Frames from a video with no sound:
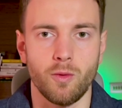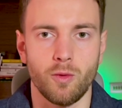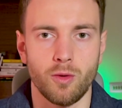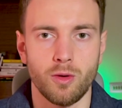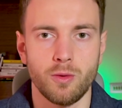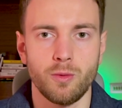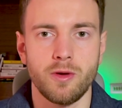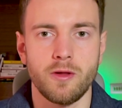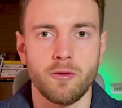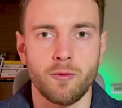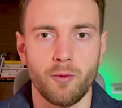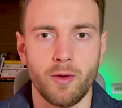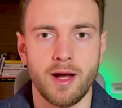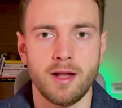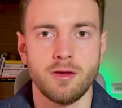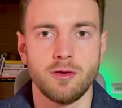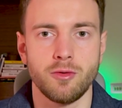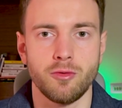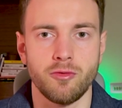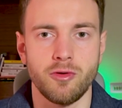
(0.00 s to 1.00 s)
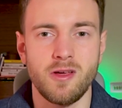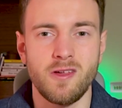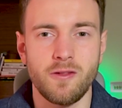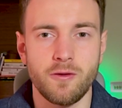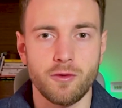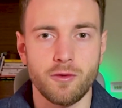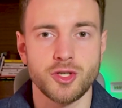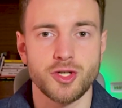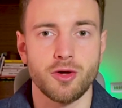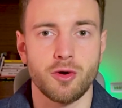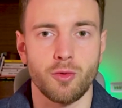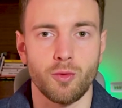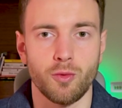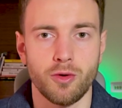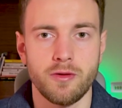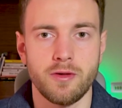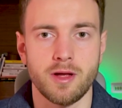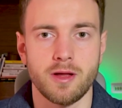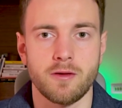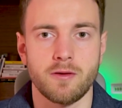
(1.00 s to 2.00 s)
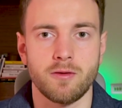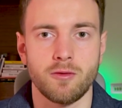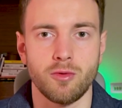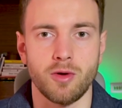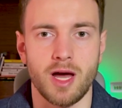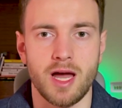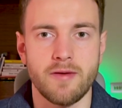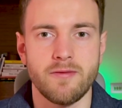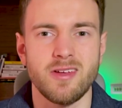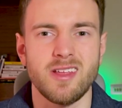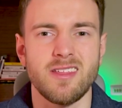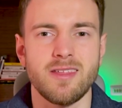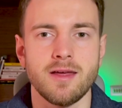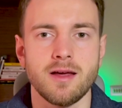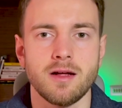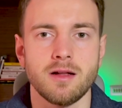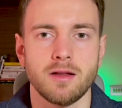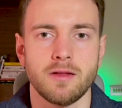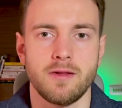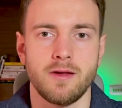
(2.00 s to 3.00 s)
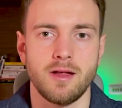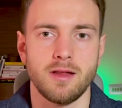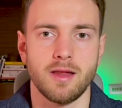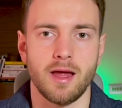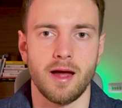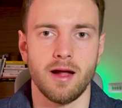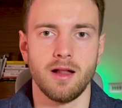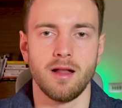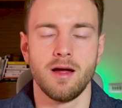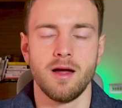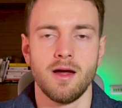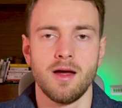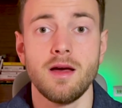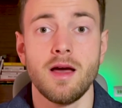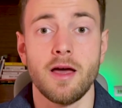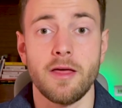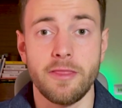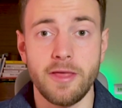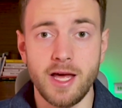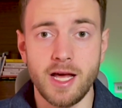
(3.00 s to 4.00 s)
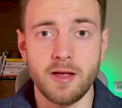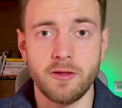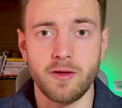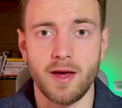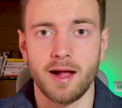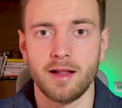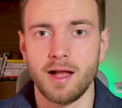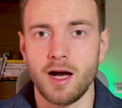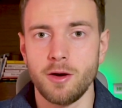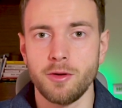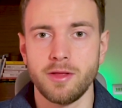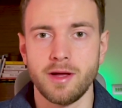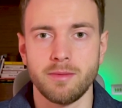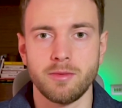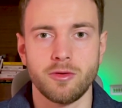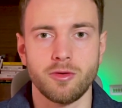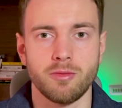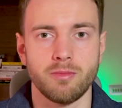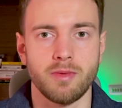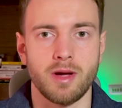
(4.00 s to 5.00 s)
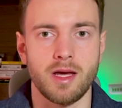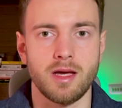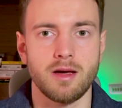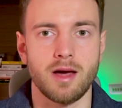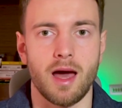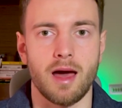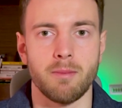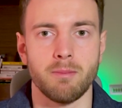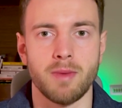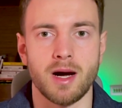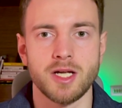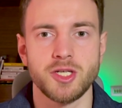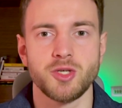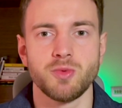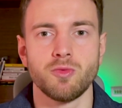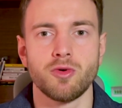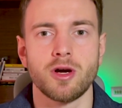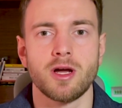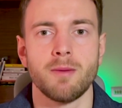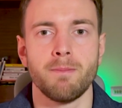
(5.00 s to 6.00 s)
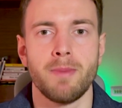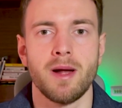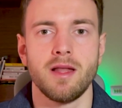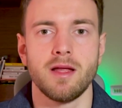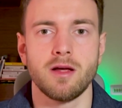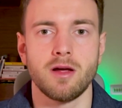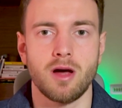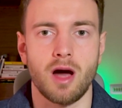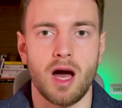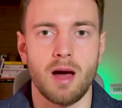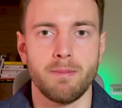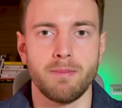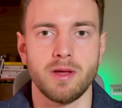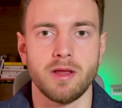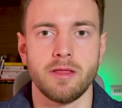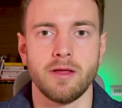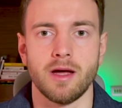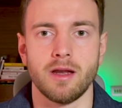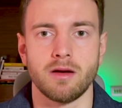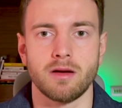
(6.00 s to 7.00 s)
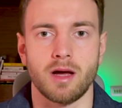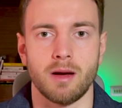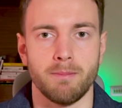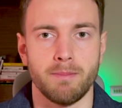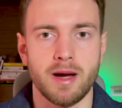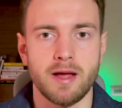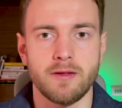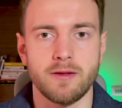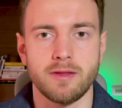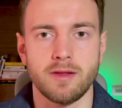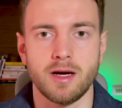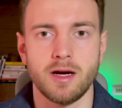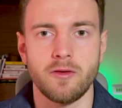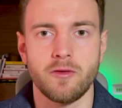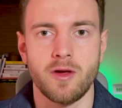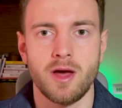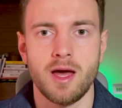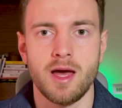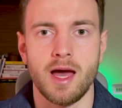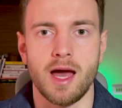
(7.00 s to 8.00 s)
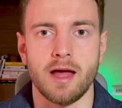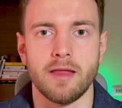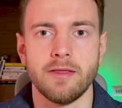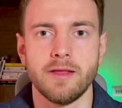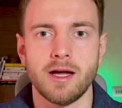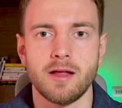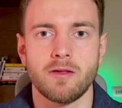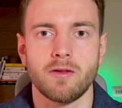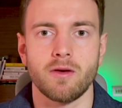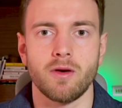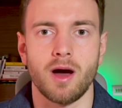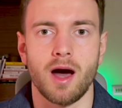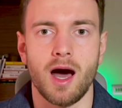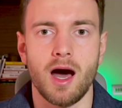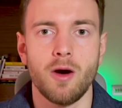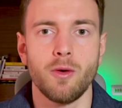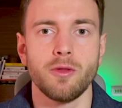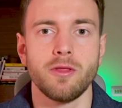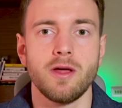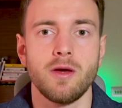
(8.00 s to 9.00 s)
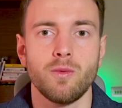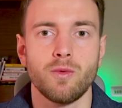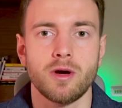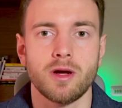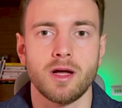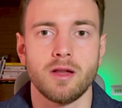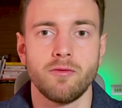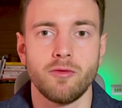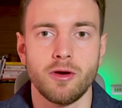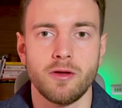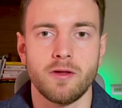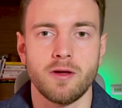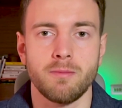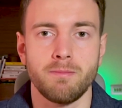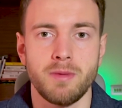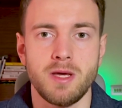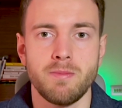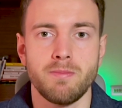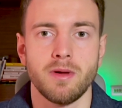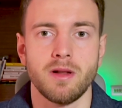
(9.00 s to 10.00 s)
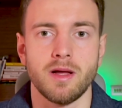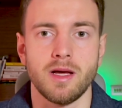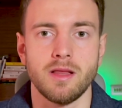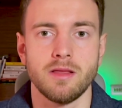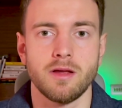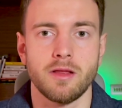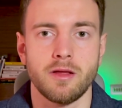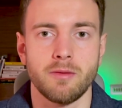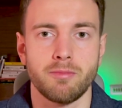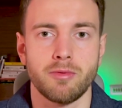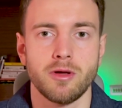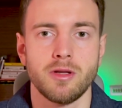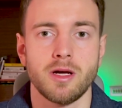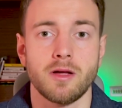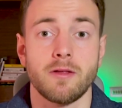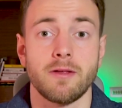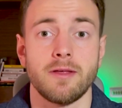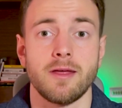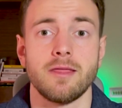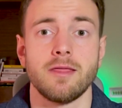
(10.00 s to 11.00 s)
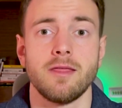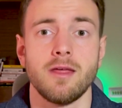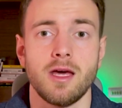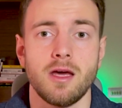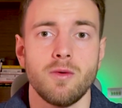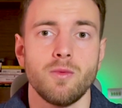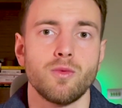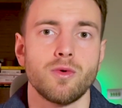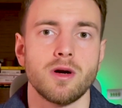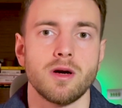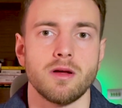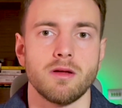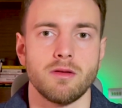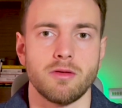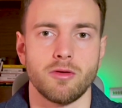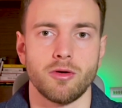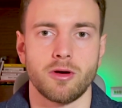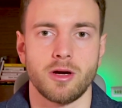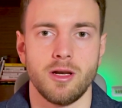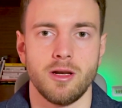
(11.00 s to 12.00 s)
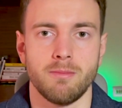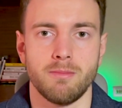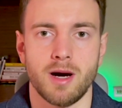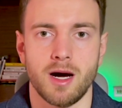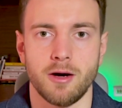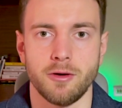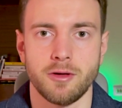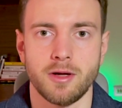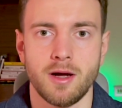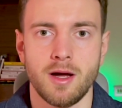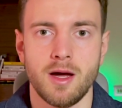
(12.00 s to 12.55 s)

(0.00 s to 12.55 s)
always went to research their audience to every single detail. This allowed them to make a much more compelling copy than competitors, and that's how they were converting people into the products that they were talking about.